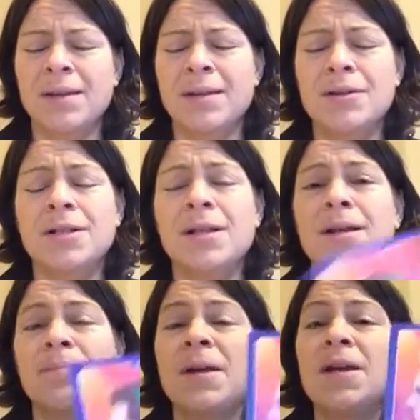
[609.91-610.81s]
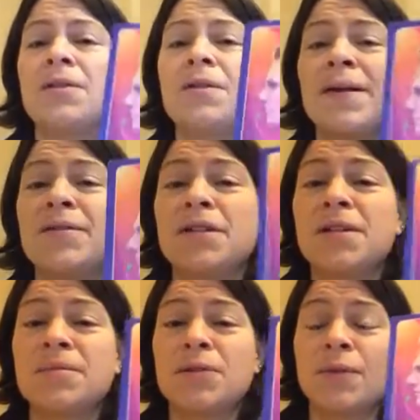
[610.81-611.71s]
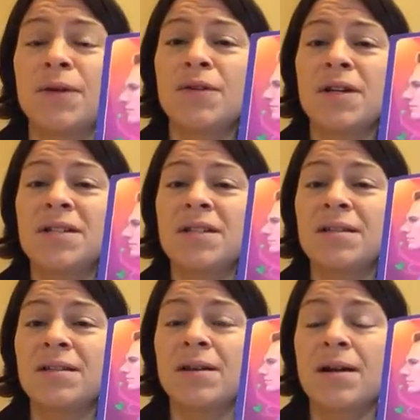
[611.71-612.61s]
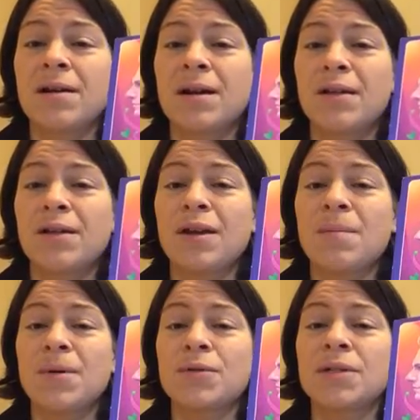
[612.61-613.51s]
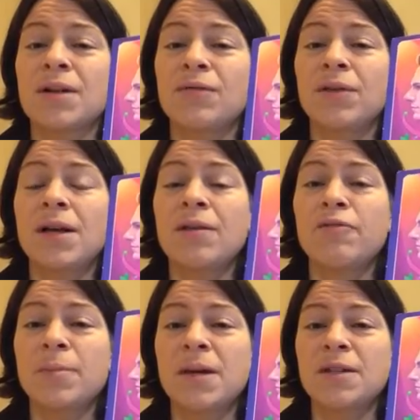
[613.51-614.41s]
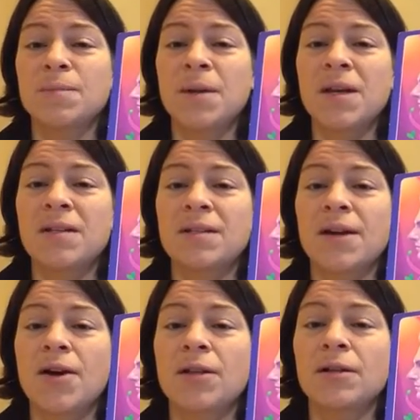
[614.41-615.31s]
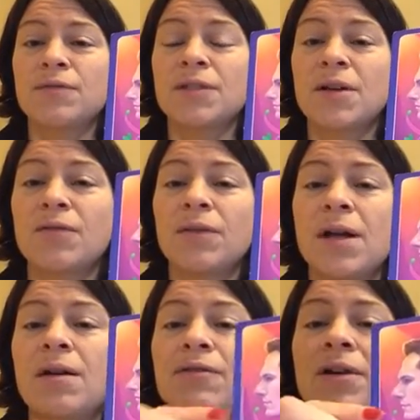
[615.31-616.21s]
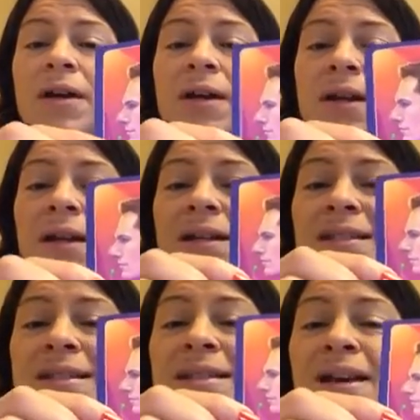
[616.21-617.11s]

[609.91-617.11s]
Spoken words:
There's a lot of pink around him. So whenever I see this card, I think about self-love, because pink is the color of self-love. It is